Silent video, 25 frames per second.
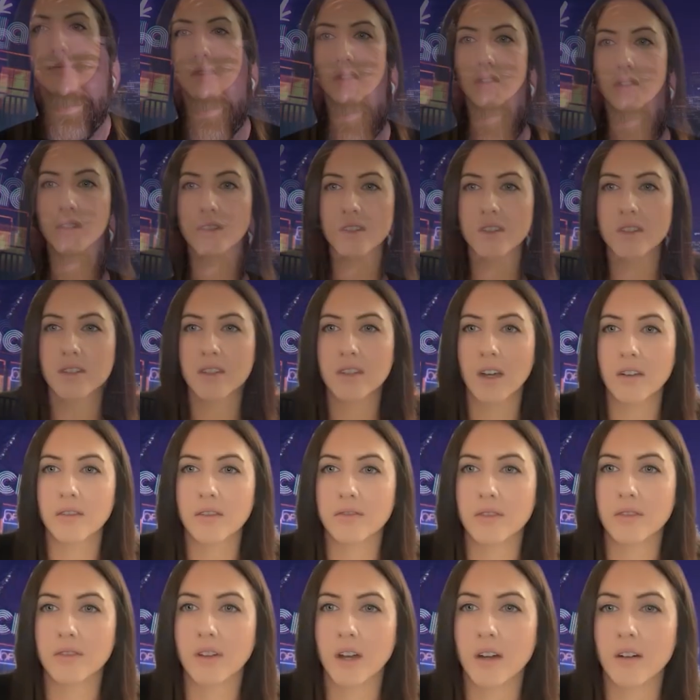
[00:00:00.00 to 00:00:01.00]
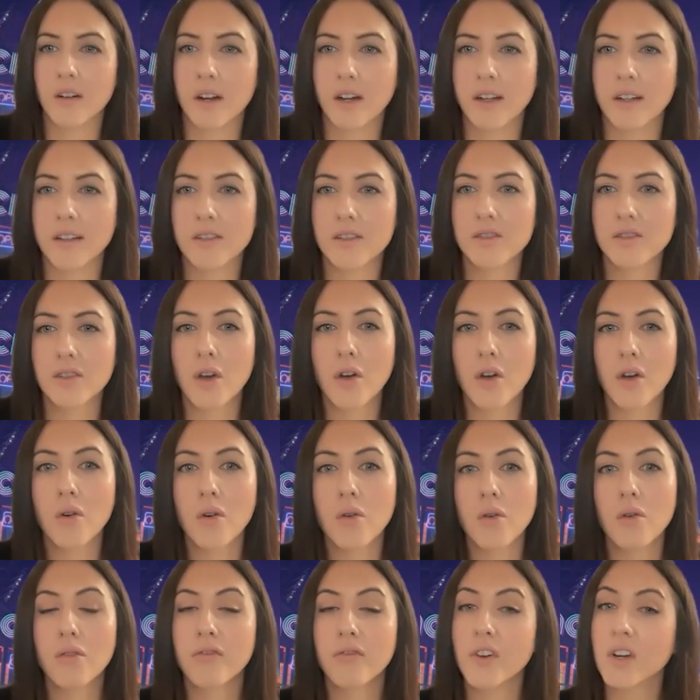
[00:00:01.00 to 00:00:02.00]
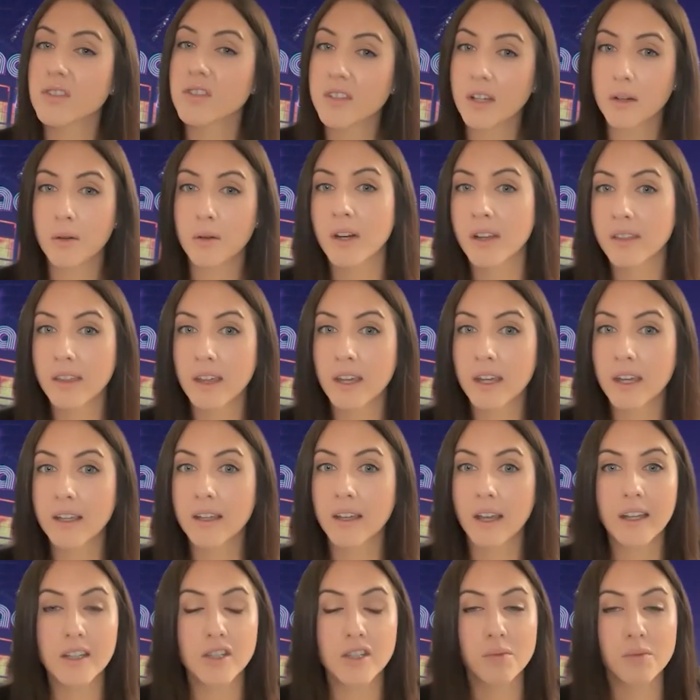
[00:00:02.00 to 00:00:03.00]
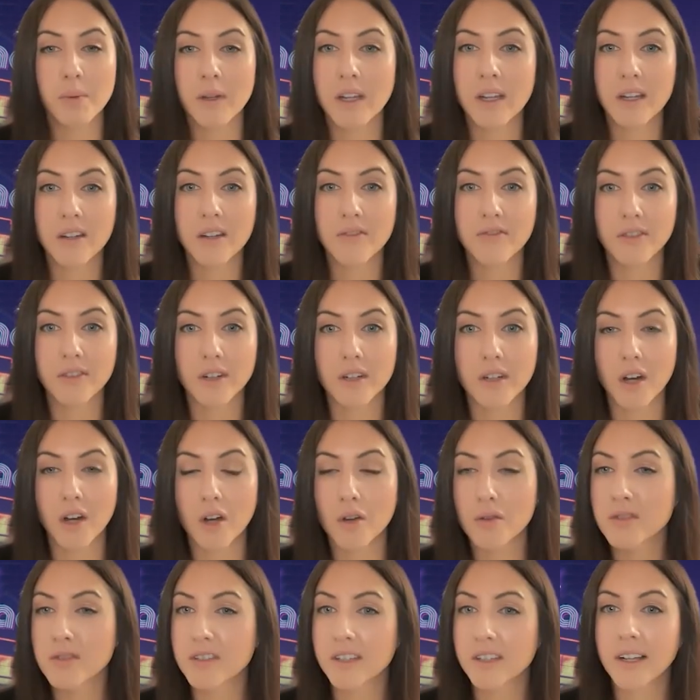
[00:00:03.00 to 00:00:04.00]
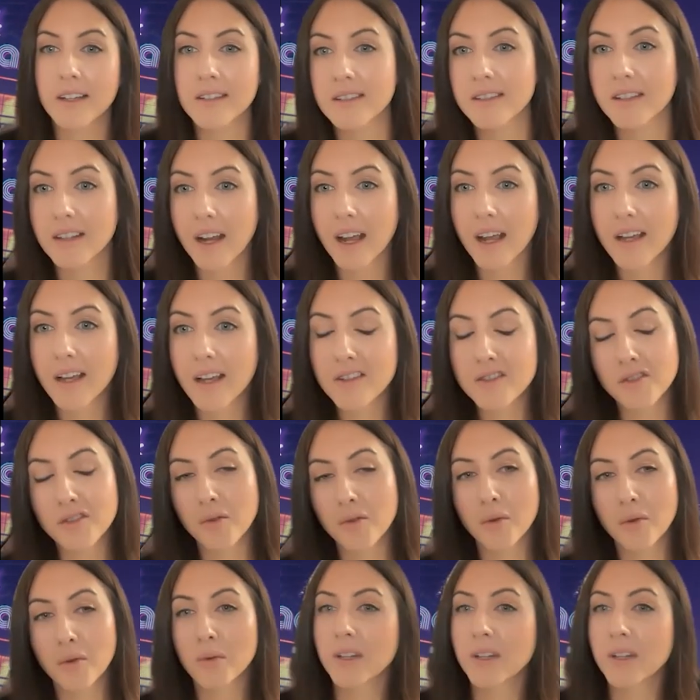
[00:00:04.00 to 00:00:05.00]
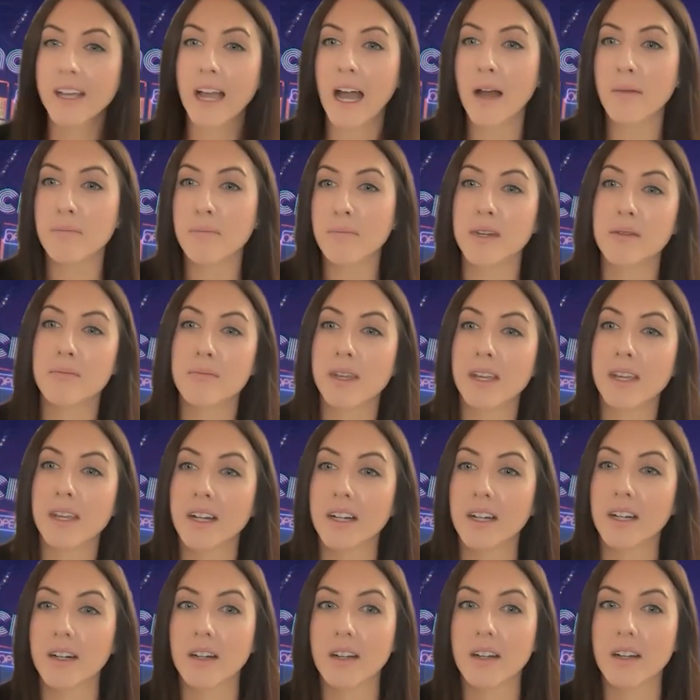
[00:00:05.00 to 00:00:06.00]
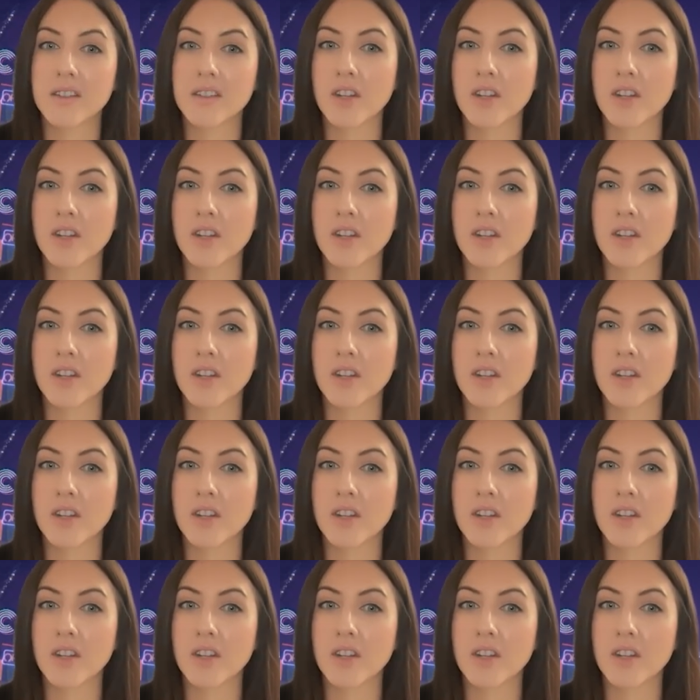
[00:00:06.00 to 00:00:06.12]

Good stuff. All right. So first, I want to thank H P E for hosting us today. So we're really happy to be here and